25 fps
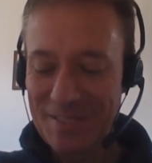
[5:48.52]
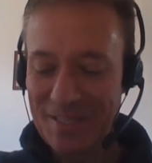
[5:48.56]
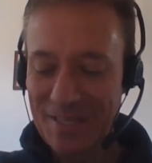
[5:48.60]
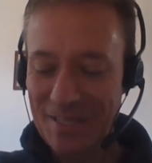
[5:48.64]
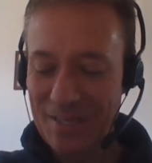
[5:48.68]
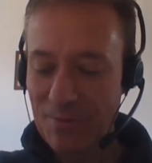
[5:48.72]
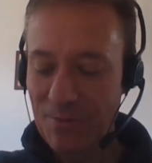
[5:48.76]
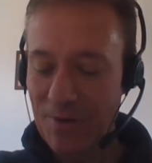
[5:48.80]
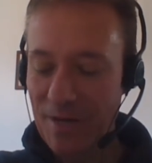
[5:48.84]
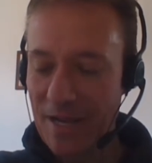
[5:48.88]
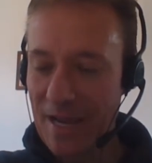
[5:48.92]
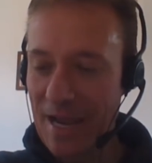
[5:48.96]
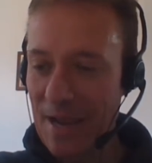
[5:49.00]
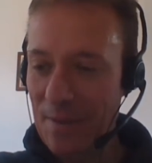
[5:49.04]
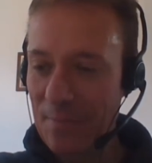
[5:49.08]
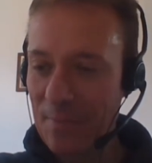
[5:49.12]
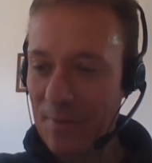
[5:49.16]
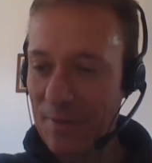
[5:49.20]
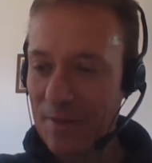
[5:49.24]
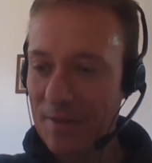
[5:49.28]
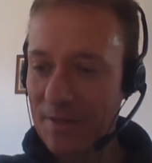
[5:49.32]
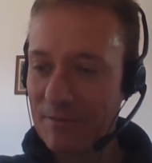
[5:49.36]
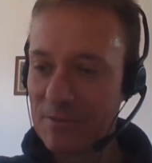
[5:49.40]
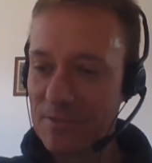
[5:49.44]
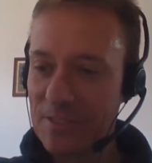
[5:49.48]
tell you what
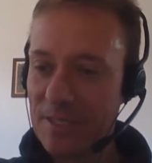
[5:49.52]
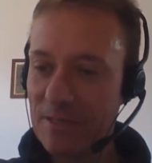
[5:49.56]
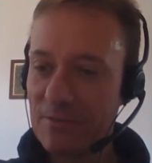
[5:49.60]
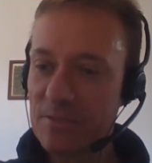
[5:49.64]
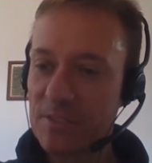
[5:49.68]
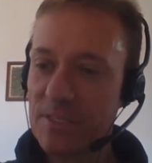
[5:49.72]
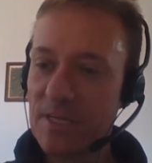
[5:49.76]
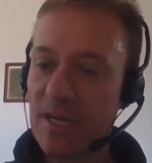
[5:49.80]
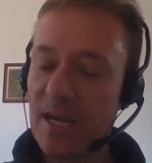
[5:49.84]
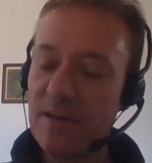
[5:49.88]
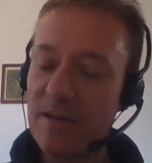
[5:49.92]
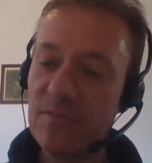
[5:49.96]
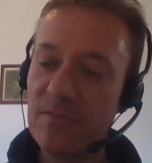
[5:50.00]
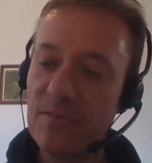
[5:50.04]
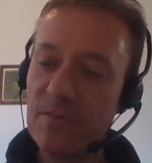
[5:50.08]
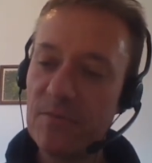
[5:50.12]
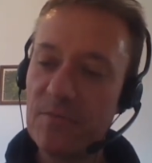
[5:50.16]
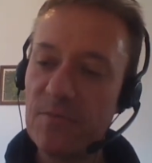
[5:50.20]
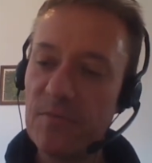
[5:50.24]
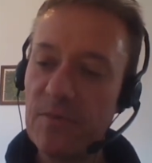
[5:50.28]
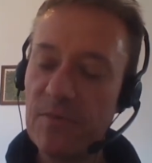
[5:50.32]
happened. It was kind of